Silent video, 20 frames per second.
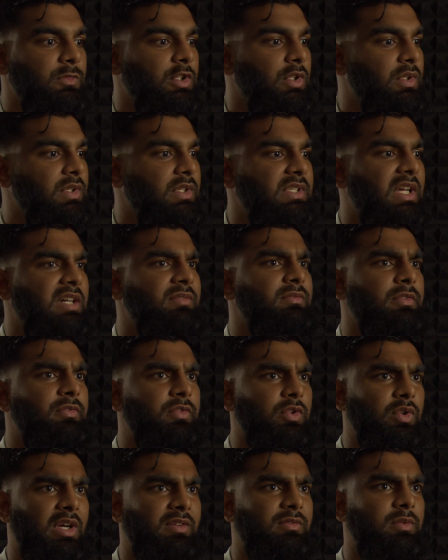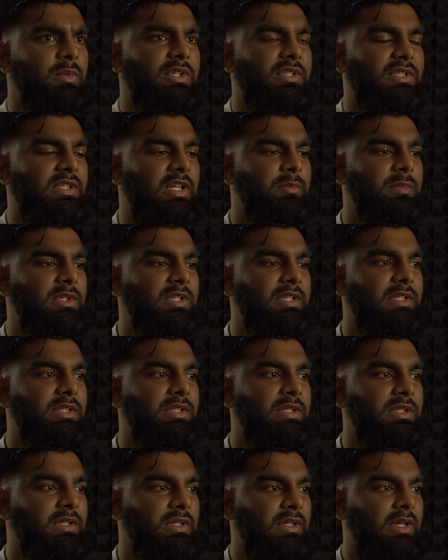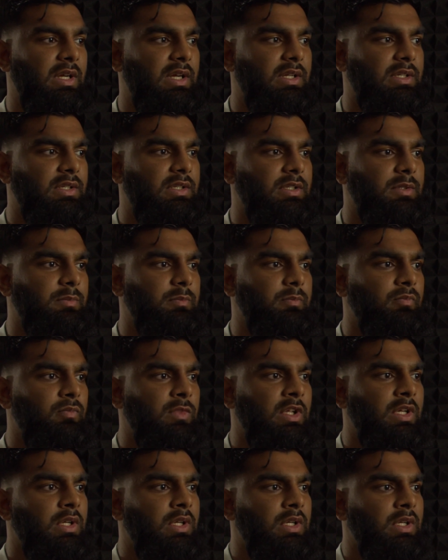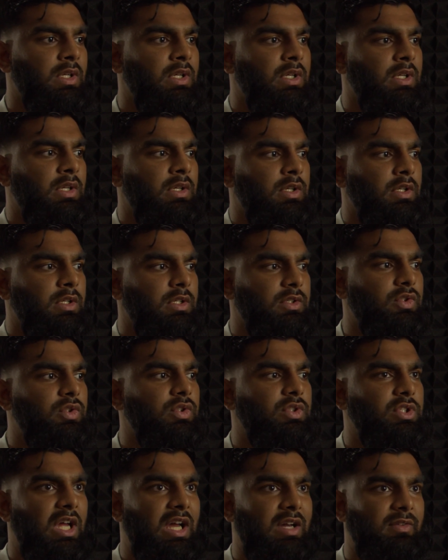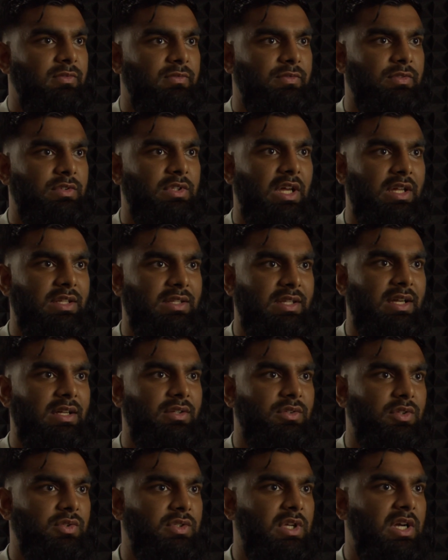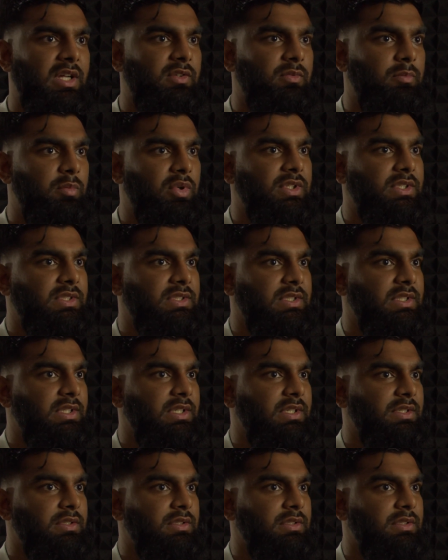There's other few heavyweights coming in, and it's good to have those kind of bodies in there.